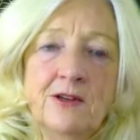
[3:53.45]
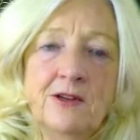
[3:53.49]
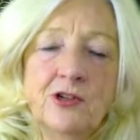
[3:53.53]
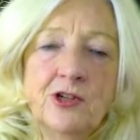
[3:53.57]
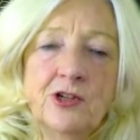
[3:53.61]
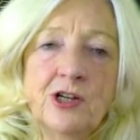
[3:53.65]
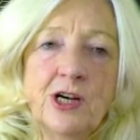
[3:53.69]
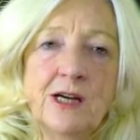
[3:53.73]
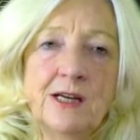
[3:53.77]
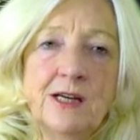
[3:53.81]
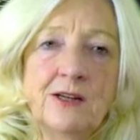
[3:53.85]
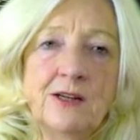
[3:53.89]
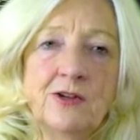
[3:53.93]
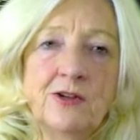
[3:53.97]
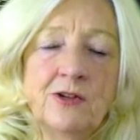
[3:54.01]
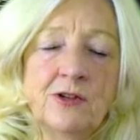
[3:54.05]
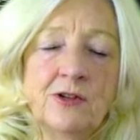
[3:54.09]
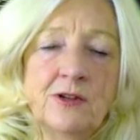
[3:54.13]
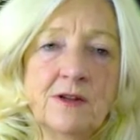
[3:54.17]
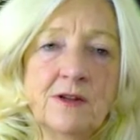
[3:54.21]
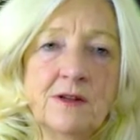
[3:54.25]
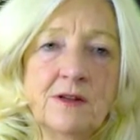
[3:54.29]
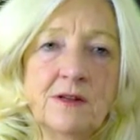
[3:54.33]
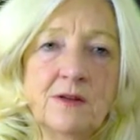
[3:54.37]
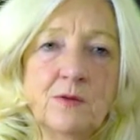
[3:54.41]

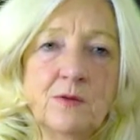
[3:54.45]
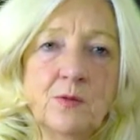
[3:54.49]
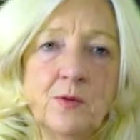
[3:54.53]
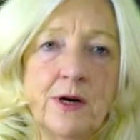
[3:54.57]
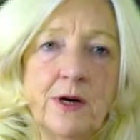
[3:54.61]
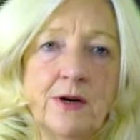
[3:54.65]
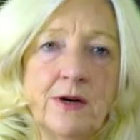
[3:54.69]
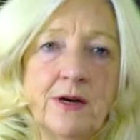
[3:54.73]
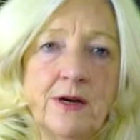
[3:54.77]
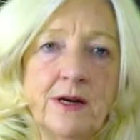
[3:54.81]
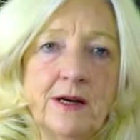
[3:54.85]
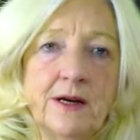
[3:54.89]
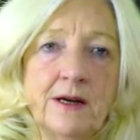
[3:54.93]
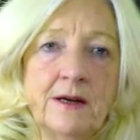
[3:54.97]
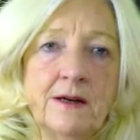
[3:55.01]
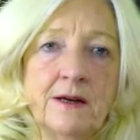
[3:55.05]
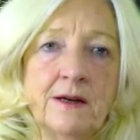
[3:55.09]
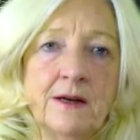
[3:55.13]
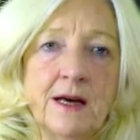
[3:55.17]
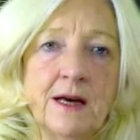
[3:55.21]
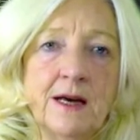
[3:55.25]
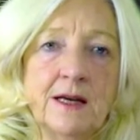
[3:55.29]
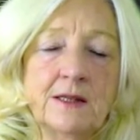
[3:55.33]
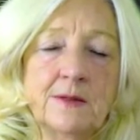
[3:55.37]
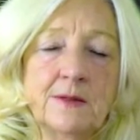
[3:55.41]
change this worrying
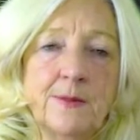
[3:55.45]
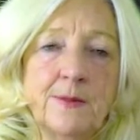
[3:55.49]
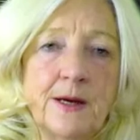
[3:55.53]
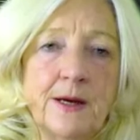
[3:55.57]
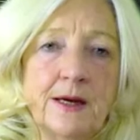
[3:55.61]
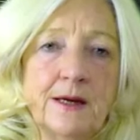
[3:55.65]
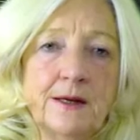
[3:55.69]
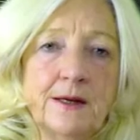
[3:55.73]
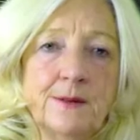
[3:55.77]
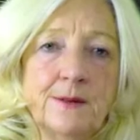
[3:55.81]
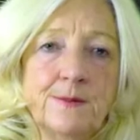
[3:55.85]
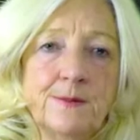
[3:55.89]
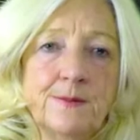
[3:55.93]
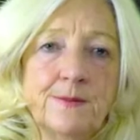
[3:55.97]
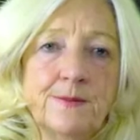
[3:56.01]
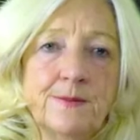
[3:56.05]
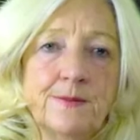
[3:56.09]
aspect.